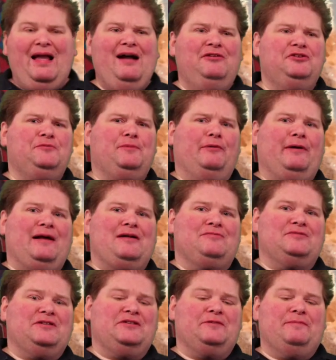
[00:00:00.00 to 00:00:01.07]
ounce per
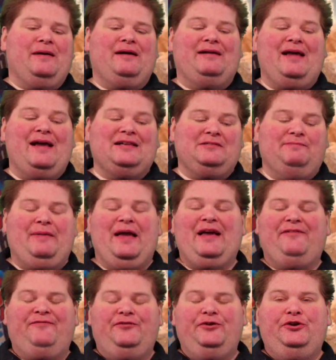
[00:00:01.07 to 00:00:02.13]
ounce, it's about as
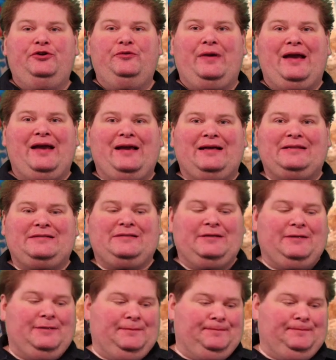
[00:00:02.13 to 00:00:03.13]
bad for you as,